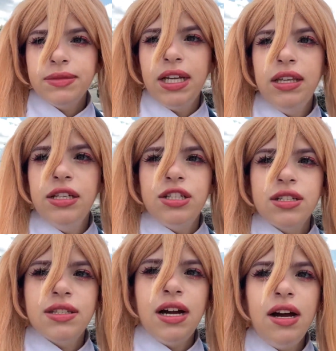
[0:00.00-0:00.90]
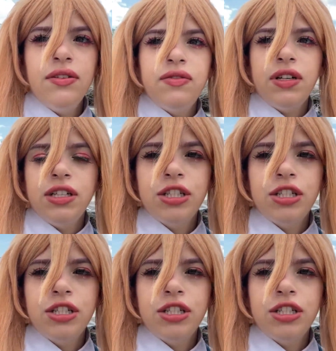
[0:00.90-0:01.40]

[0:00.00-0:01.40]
And then just have a